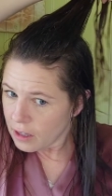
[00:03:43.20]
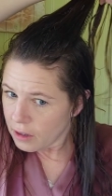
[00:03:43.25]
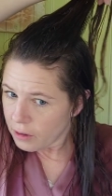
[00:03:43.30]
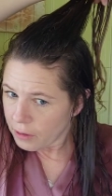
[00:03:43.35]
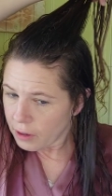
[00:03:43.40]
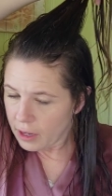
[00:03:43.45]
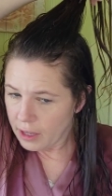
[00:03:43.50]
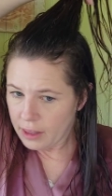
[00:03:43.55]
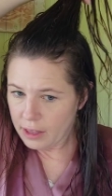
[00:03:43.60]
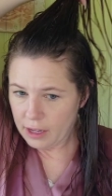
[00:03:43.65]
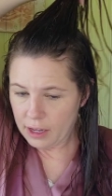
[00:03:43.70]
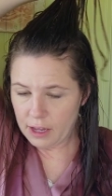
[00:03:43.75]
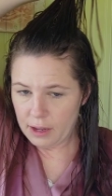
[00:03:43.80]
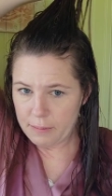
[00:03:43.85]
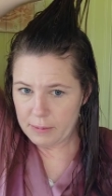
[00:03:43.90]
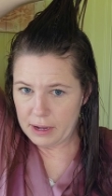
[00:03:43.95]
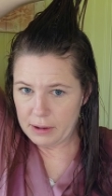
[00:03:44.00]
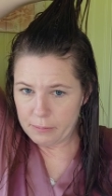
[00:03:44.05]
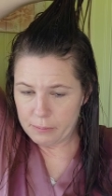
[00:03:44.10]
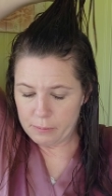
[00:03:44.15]
Okay, that
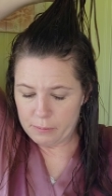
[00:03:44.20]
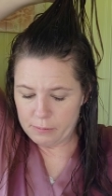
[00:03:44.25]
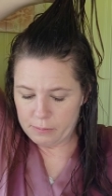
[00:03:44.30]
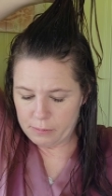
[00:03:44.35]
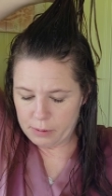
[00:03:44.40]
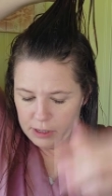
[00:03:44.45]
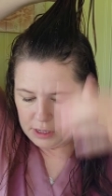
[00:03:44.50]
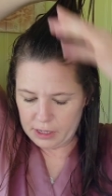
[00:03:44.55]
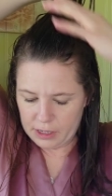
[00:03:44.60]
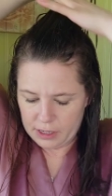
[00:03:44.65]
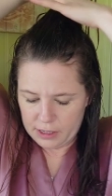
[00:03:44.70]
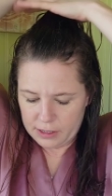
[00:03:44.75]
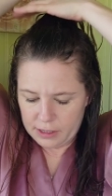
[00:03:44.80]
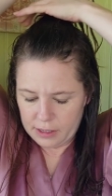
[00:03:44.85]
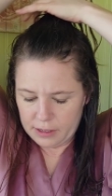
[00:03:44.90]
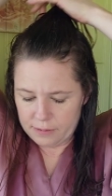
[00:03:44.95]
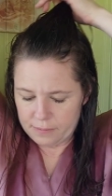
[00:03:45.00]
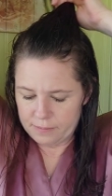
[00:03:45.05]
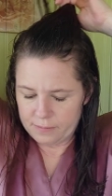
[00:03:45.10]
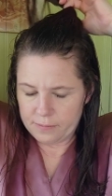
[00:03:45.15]
came out pretty
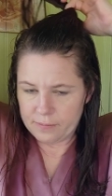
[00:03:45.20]
easy.